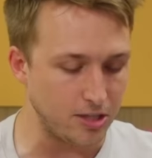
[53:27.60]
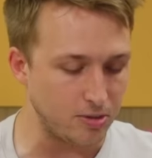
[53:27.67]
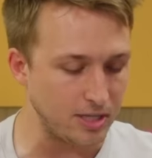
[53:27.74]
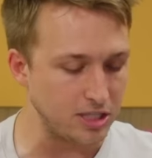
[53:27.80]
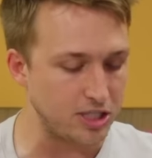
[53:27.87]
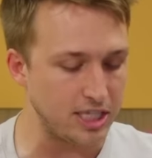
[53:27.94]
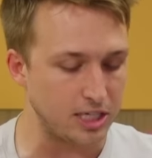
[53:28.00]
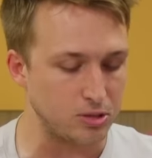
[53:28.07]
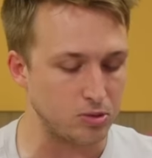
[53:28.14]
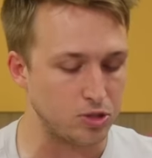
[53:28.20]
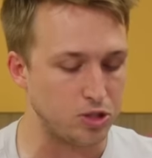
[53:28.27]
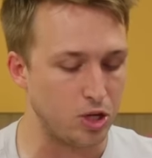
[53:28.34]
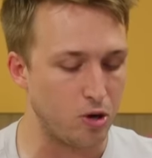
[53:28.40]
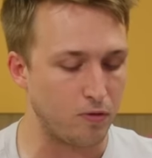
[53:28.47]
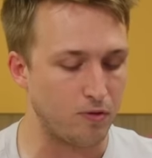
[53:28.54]
of cringe sexual
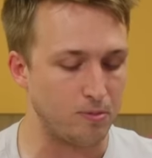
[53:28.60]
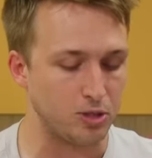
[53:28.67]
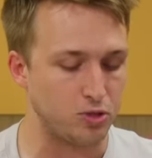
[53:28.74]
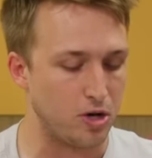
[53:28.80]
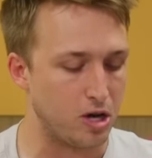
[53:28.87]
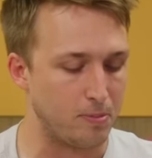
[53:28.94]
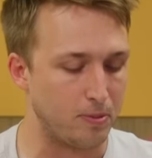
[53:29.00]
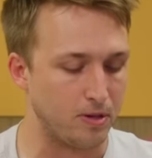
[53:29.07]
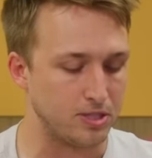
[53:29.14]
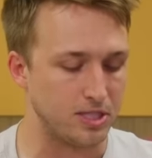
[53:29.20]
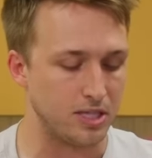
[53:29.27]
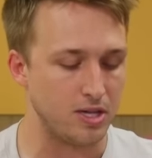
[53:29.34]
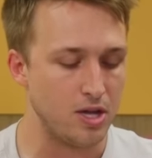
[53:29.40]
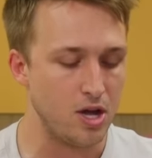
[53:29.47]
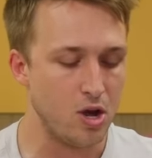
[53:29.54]
joke from a drunk
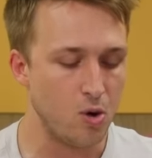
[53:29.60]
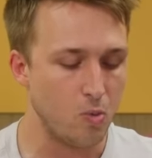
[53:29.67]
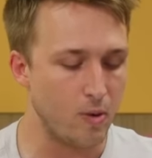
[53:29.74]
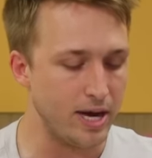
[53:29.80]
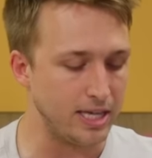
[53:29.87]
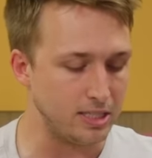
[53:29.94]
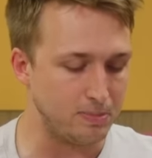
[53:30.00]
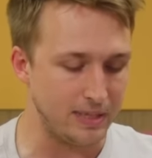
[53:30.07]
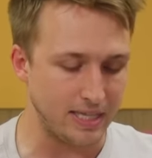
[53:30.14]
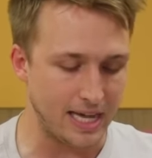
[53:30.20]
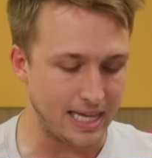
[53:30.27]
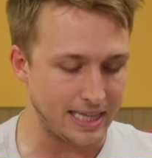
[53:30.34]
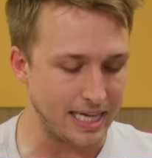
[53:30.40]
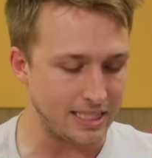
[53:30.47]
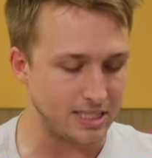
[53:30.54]
person. Weddings be
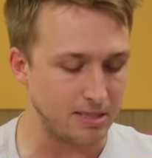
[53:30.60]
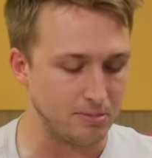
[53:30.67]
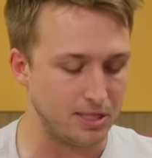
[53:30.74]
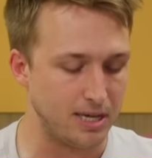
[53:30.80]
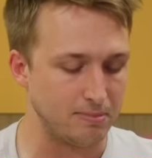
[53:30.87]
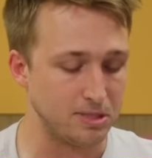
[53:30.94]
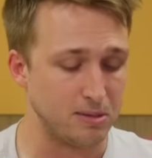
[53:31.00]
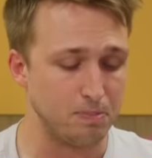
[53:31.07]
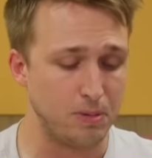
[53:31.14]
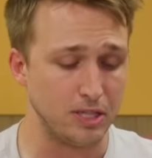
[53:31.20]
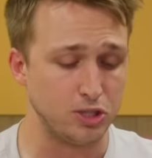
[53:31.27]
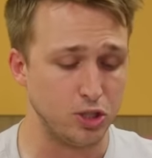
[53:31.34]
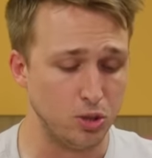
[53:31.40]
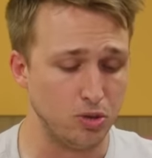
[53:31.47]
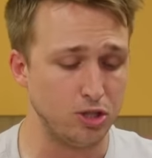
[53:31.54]
like that sometimes.
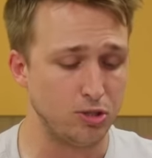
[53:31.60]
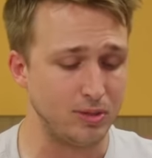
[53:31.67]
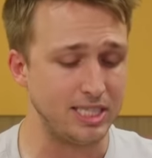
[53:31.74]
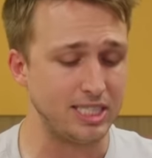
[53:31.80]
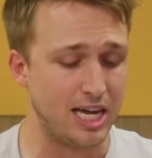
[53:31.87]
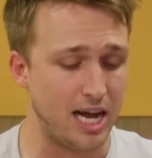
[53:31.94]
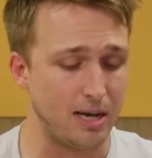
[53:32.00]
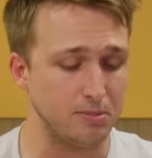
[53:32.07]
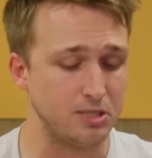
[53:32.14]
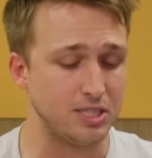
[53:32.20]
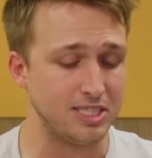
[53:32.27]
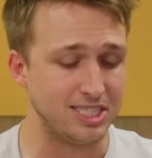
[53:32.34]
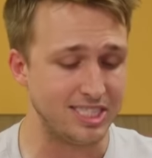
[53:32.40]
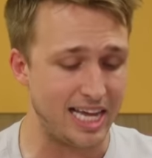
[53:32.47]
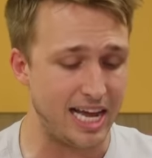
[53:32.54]
But 2 to 3 times
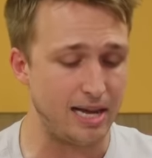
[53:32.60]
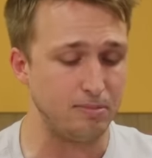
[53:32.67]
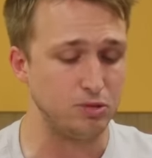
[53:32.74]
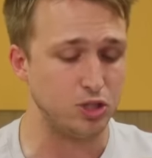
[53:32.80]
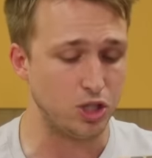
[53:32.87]
the same